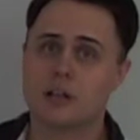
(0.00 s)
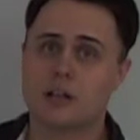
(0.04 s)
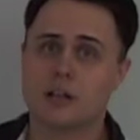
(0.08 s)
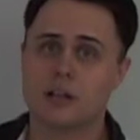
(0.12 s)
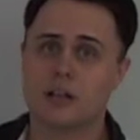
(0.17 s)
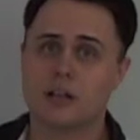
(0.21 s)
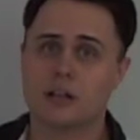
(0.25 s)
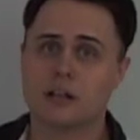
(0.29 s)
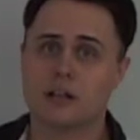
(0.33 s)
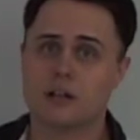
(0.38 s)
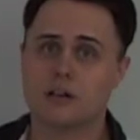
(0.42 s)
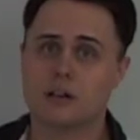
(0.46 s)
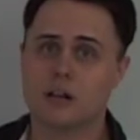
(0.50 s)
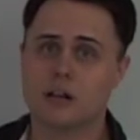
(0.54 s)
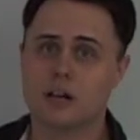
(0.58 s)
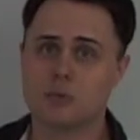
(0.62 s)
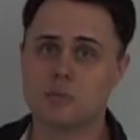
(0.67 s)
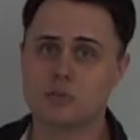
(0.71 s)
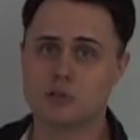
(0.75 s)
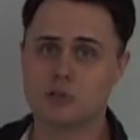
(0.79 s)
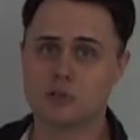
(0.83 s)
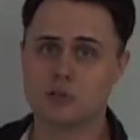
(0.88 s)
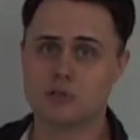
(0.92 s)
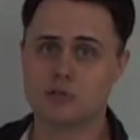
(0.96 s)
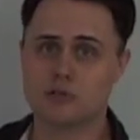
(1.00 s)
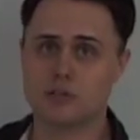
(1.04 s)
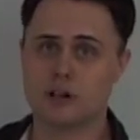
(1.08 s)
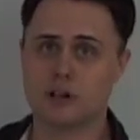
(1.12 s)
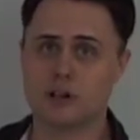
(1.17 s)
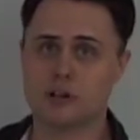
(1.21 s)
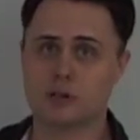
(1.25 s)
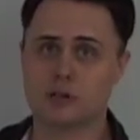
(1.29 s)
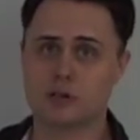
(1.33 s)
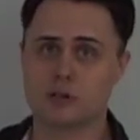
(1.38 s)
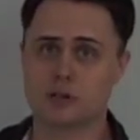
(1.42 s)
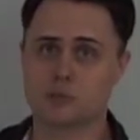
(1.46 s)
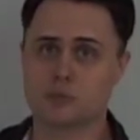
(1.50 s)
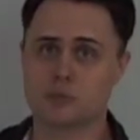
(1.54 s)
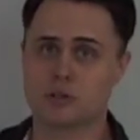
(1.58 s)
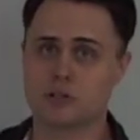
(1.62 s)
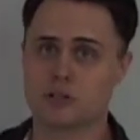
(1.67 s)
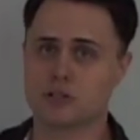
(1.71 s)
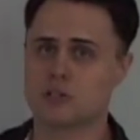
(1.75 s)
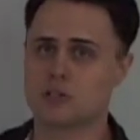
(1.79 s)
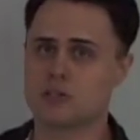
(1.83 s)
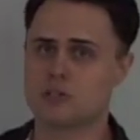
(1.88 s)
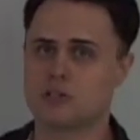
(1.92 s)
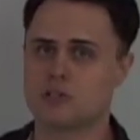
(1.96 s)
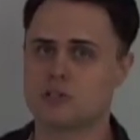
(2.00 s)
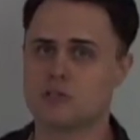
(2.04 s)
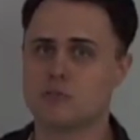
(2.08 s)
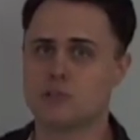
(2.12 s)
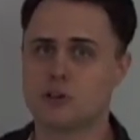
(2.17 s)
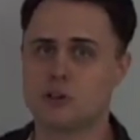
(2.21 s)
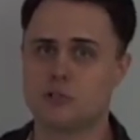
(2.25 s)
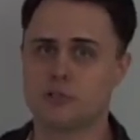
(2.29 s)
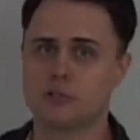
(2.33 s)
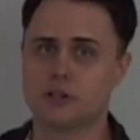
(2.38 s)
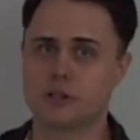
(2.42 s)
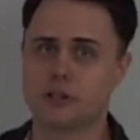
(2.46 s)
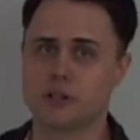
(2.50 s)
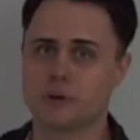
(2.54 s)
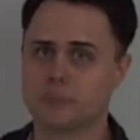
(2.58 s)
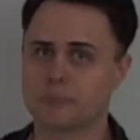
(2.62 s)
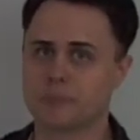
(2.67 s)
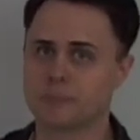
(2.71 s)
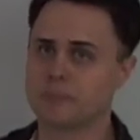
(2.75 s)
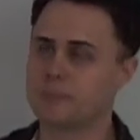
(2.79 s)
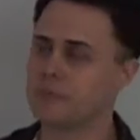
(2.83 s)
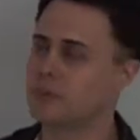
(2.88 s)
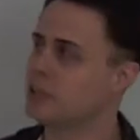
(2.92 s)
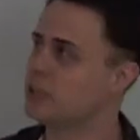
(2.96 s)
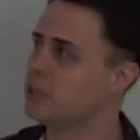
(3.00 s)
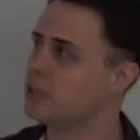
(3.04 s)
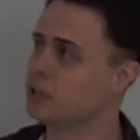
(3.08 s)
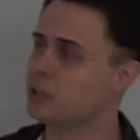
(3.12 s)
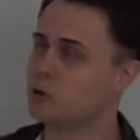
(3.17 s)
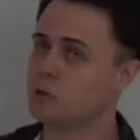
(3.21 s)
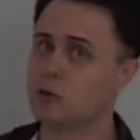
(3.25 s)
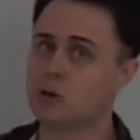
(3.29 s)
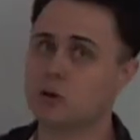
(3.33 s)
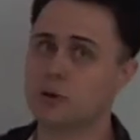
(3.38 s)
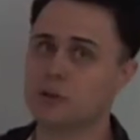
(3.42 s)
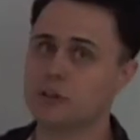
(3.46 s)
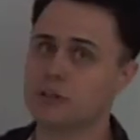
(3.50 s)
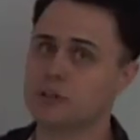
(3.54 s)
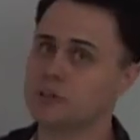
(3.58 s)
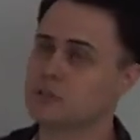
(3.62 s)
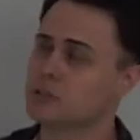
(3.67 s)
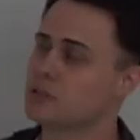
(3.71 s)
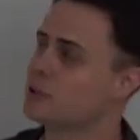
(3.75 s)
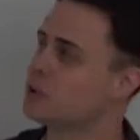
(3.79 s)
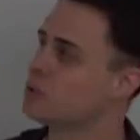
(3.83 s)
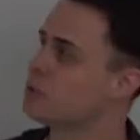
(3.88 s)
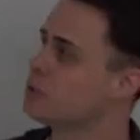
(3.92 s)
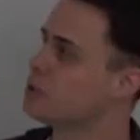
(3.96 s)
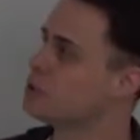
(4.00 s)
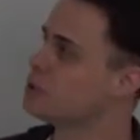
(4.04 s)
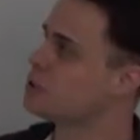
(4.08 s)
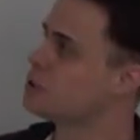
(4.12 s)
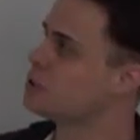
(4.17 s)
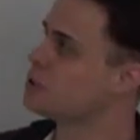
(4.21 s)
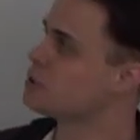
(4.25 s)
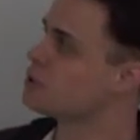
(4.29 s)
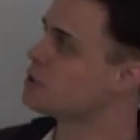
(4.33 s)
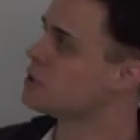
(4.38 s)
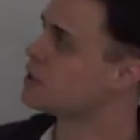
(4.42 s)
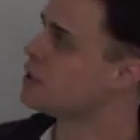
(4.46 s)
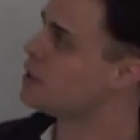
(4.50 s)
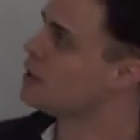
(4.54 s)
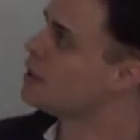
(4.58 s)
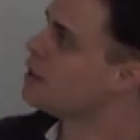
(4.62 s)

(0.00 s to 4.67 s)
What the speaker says: and absolute value expressions involving inequalities and equations.